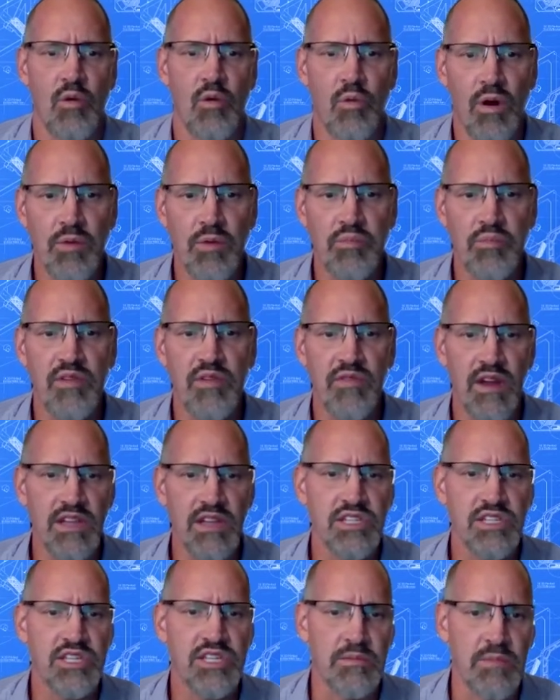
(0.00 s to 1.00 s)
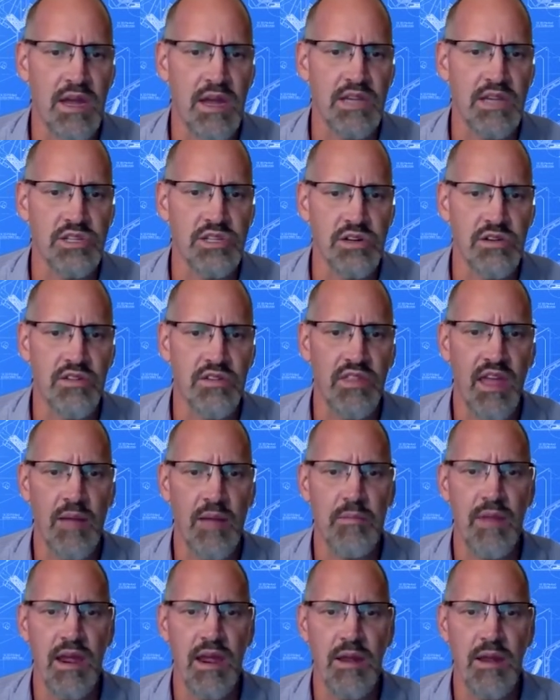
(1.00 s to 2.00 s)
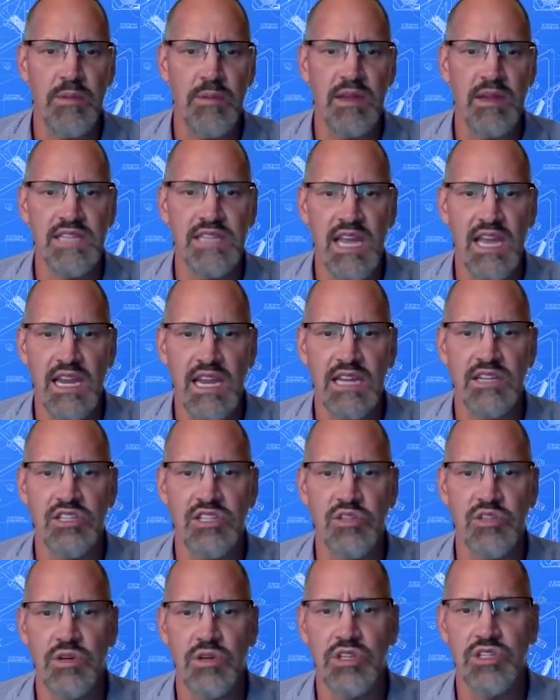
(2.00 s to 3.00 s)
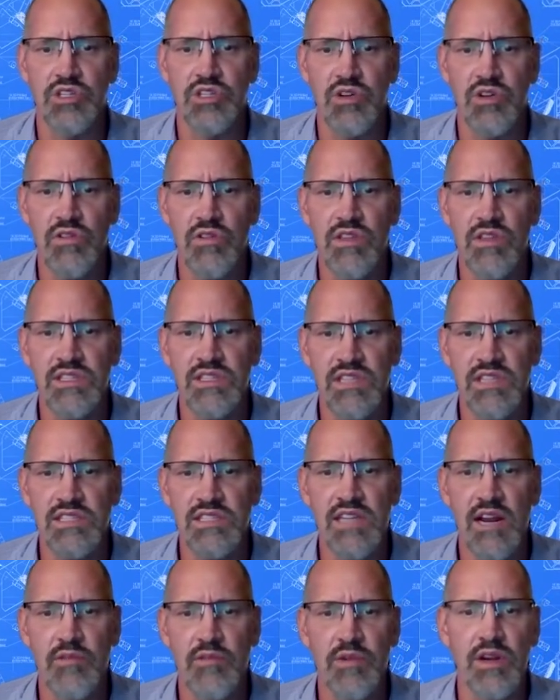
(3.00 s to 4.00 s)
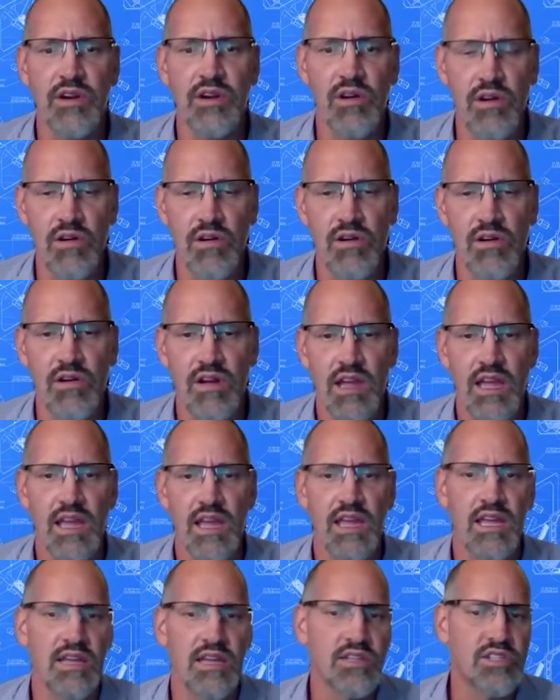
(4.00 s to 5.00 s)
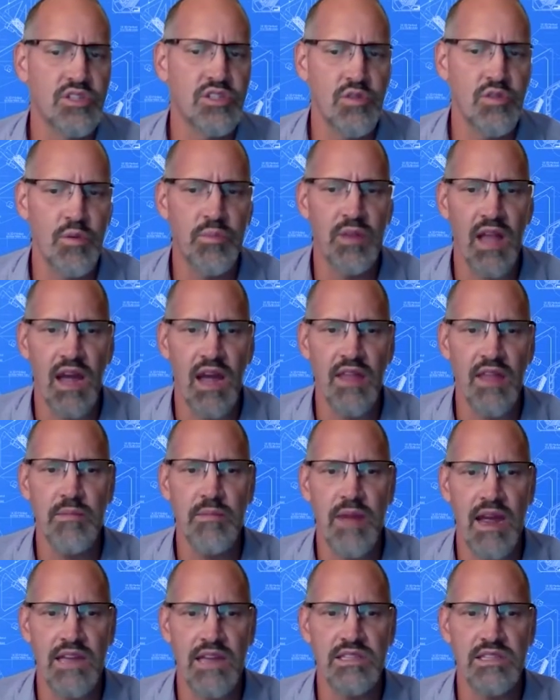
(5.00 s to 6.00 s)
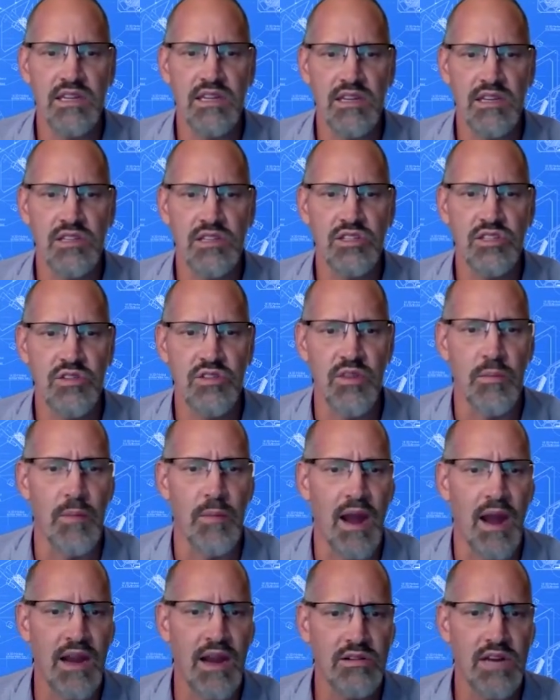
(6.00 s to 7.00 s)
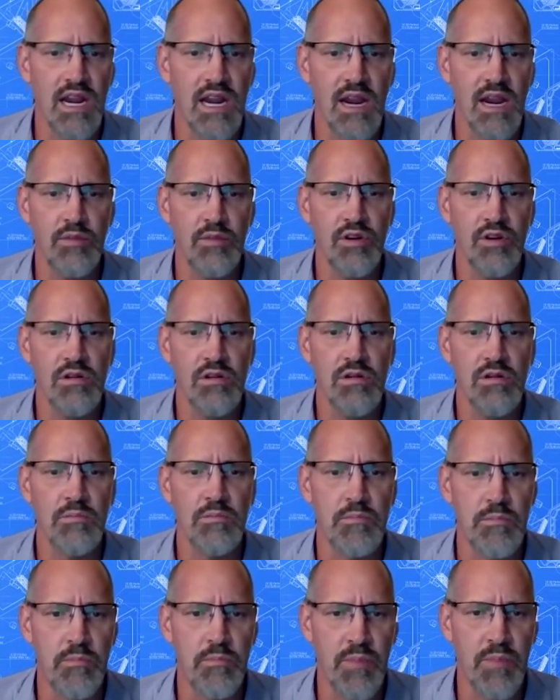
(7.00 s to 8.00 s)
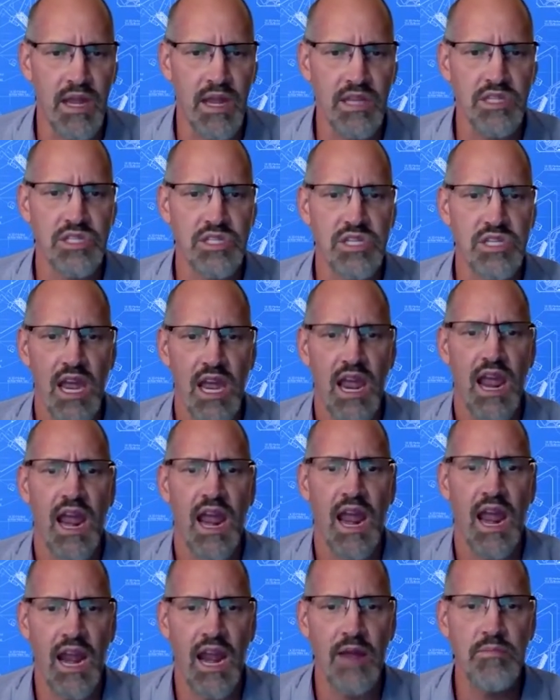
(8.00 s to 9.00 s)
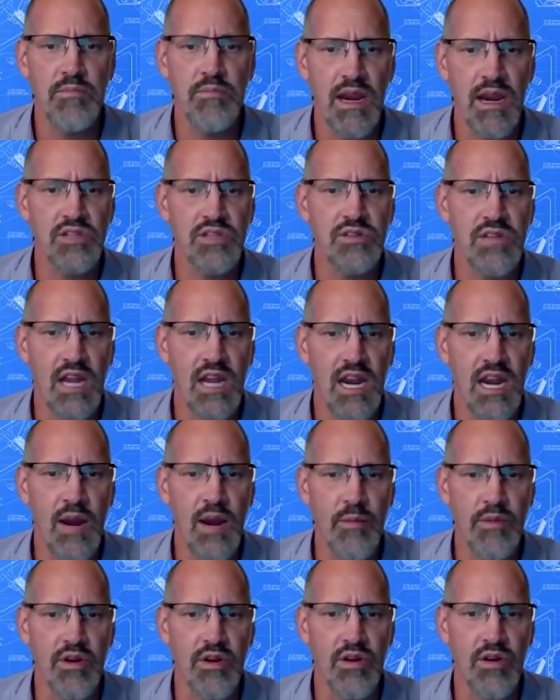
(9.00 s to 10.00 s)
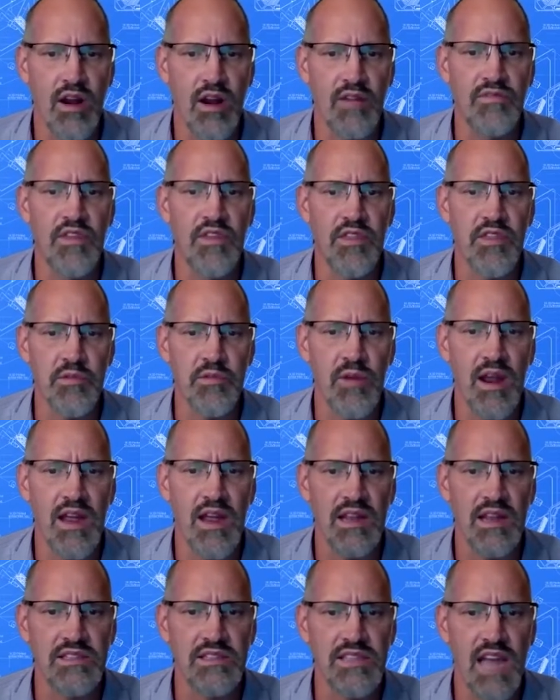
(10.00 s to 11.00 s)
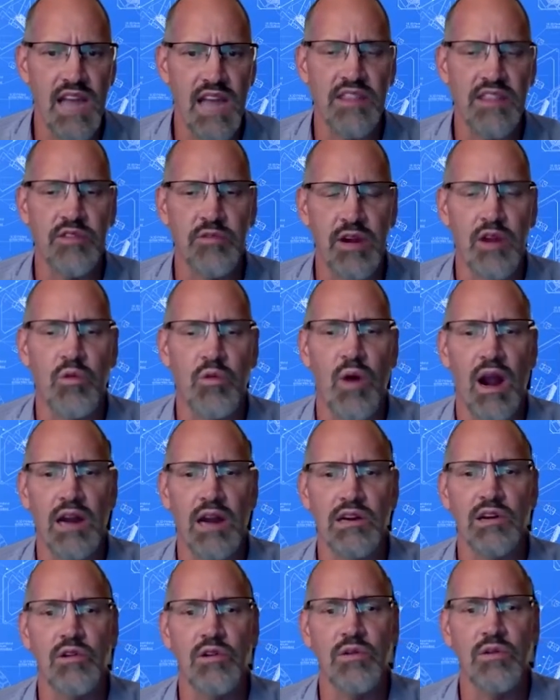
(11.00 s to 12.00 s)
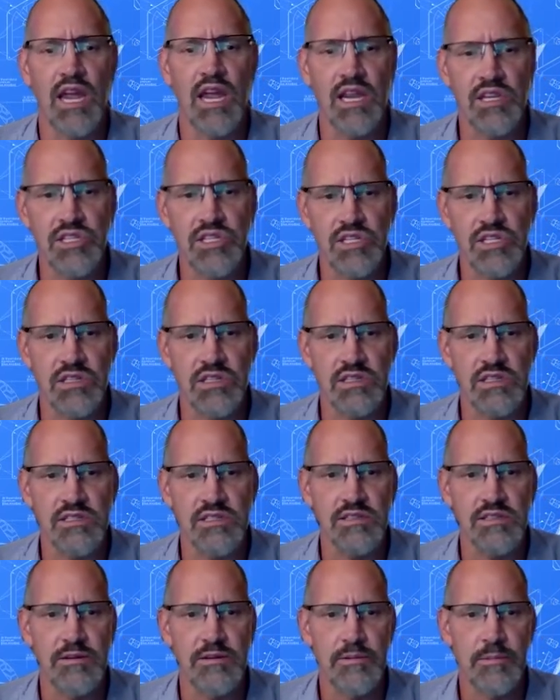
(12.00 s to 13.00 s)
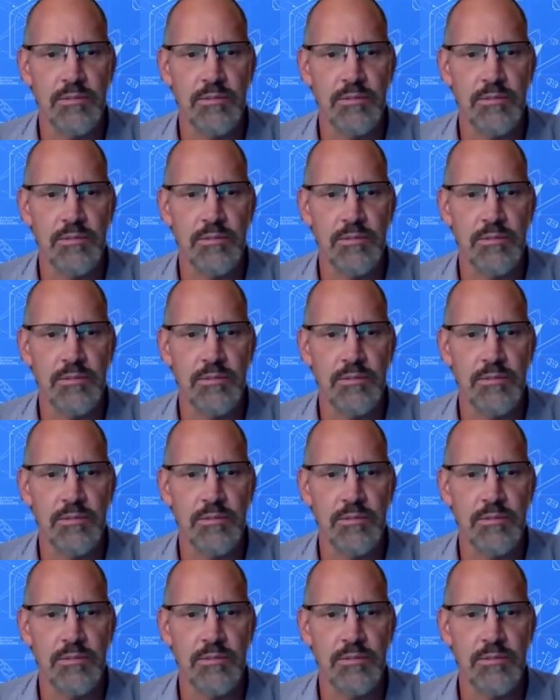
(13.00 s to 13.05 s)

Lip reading: One prevention measure that may be taken to ensure this does not recur is to apply the masking to the minor diameter, pitch, and major diameter of the threads at the required locations.